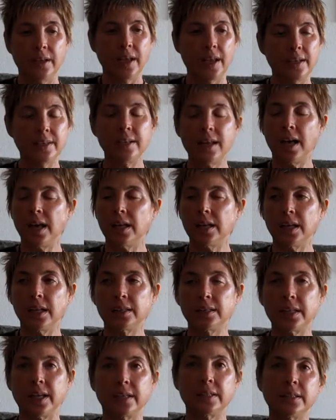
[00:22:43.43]
and not
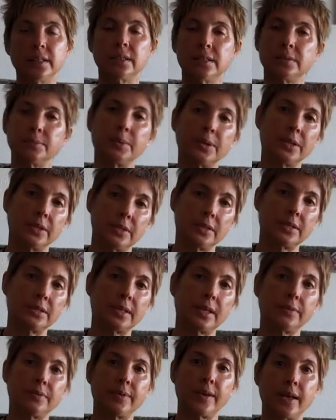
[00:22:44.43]
unlike the experiences
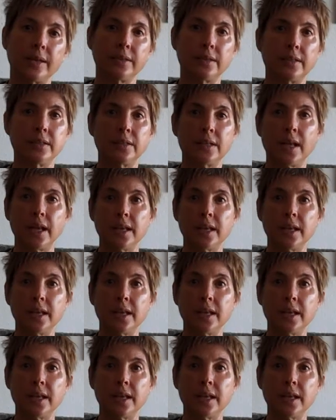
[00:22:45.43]
I found in